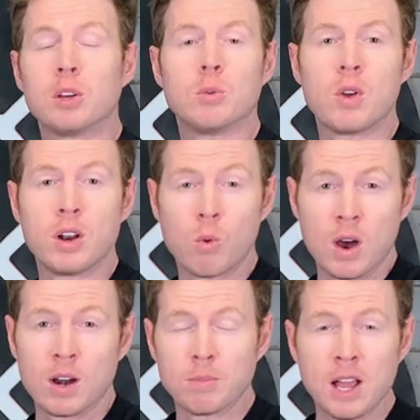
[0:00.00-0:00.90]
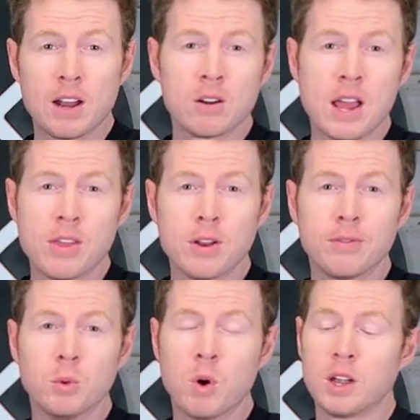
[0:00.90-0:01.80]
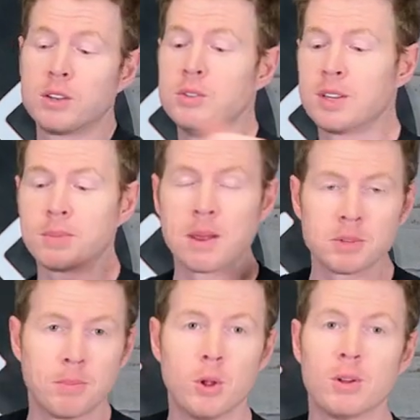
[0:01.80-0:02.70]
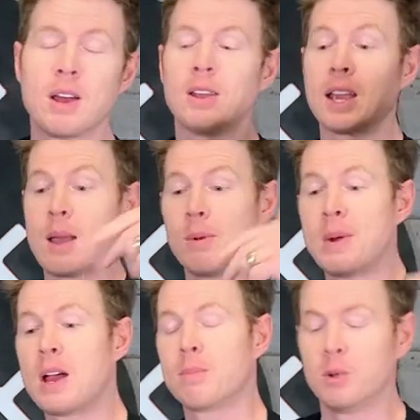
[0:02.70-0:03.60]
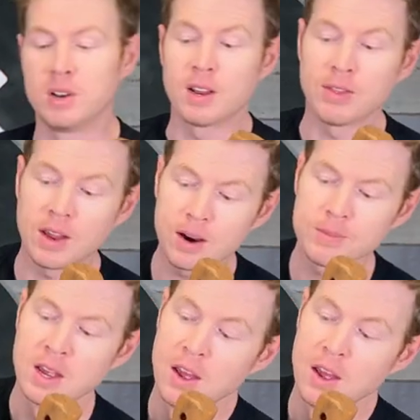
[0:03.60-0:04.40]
can run a water bladder down there if you want to. Sometimes I'll pull it out of the CamelBak, put it in there.